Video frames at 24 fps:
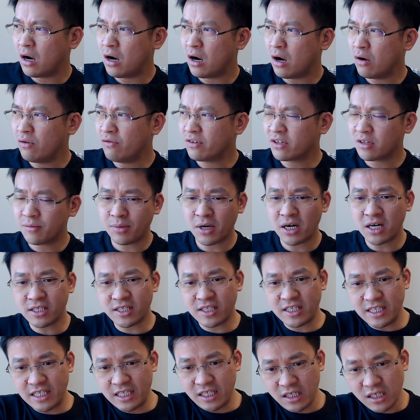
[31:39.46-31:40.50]
over the
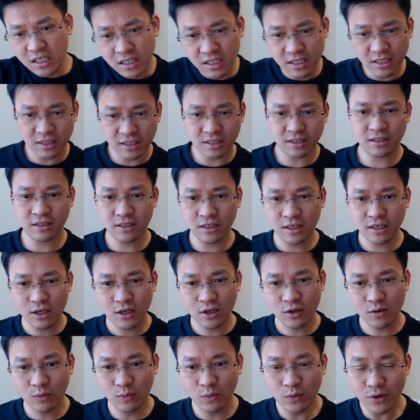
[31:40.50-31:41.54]
past years,
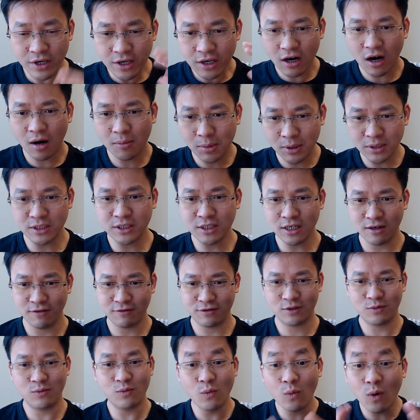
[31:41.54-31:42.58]
we
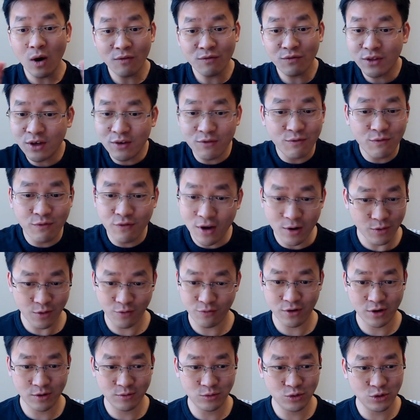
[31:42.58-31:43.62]
observed one thing very,
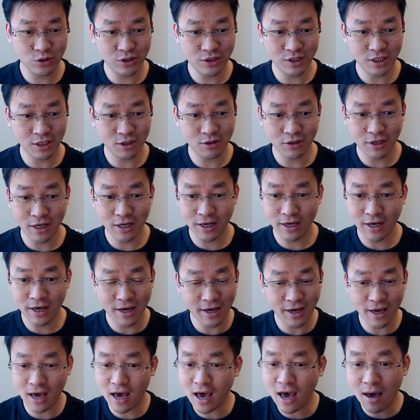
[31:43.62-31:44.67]
very interesting, okay?
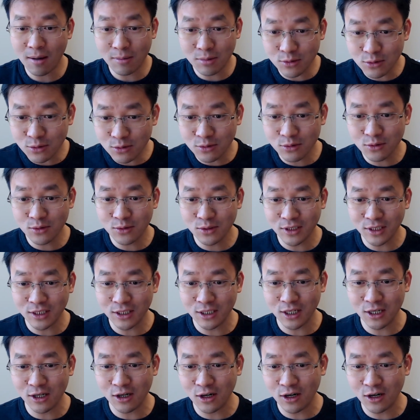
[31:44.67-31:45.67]
And absolutely